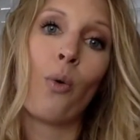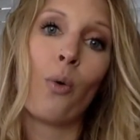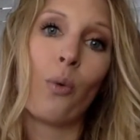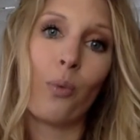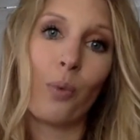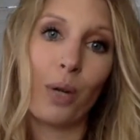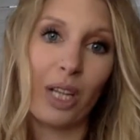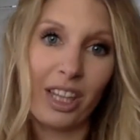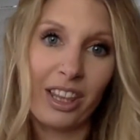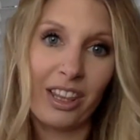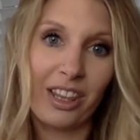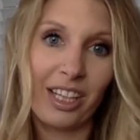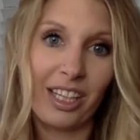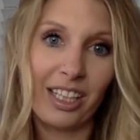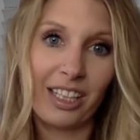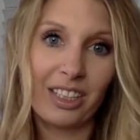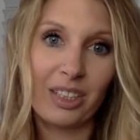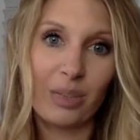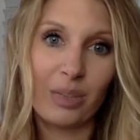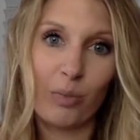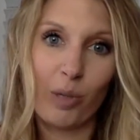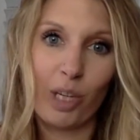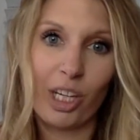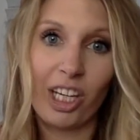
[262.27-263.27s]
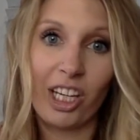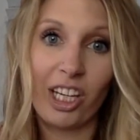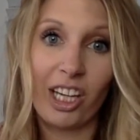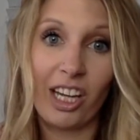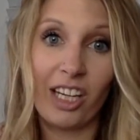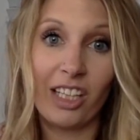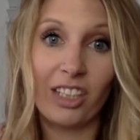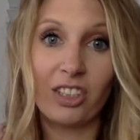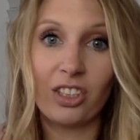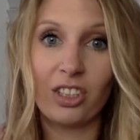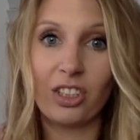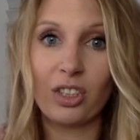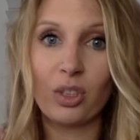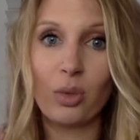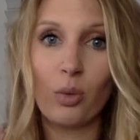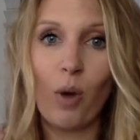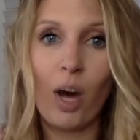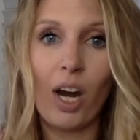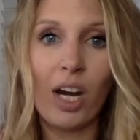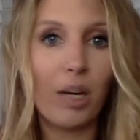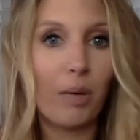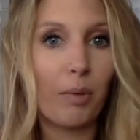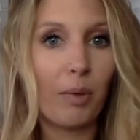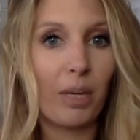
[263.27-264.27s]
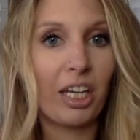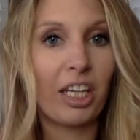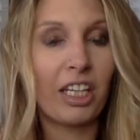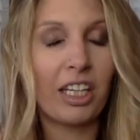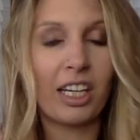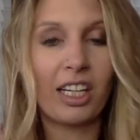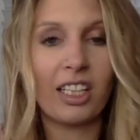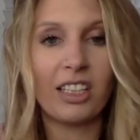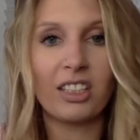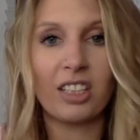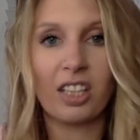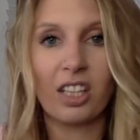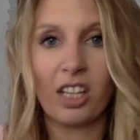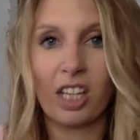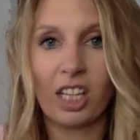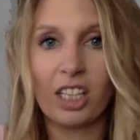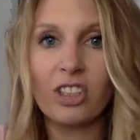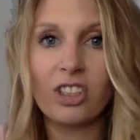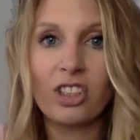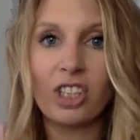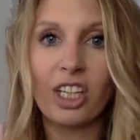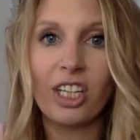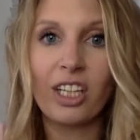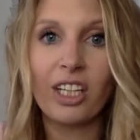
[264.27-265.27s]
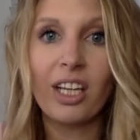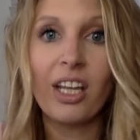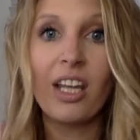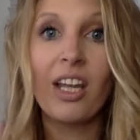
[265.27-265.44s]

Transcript: With this, we can get into squatting, we can get into lunging,